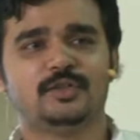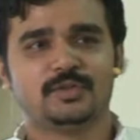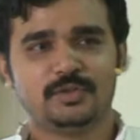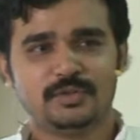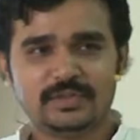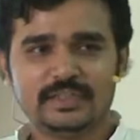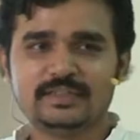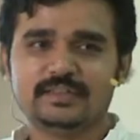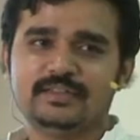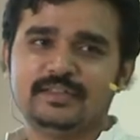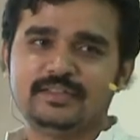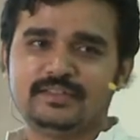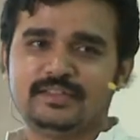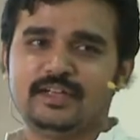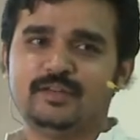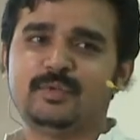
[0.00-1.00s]
So using
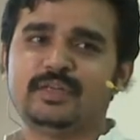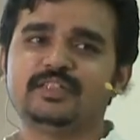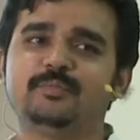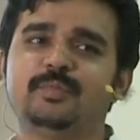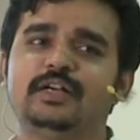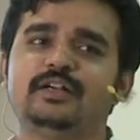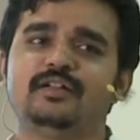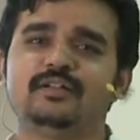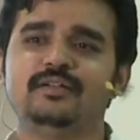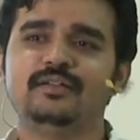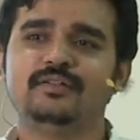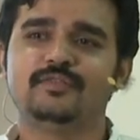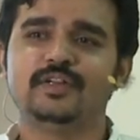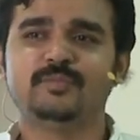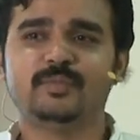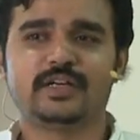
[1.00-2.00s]
this shape as a petal,
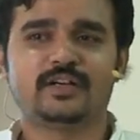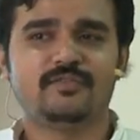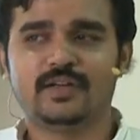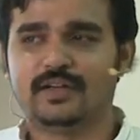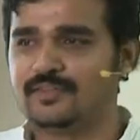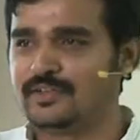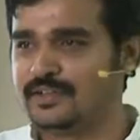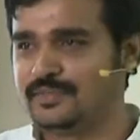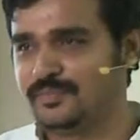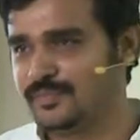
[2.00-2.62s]
we'll make a flower.